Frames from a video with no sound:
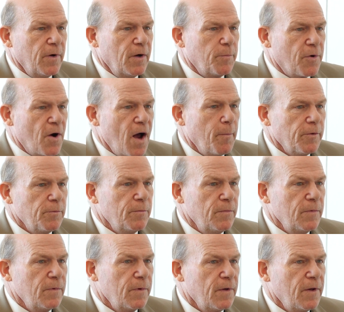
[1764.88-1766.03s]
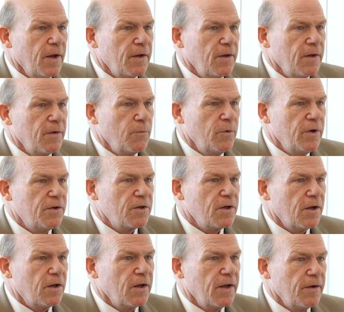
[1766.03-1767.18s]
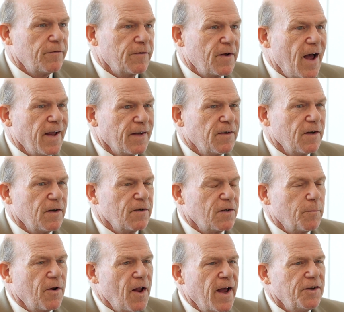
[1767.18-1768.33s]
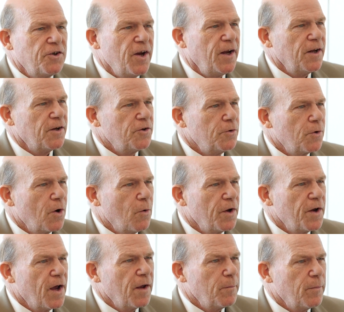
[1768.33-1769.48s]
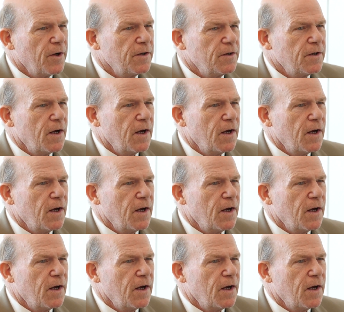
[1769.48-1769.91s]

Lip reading: a problem, that we still have got a supply chain issue going on. But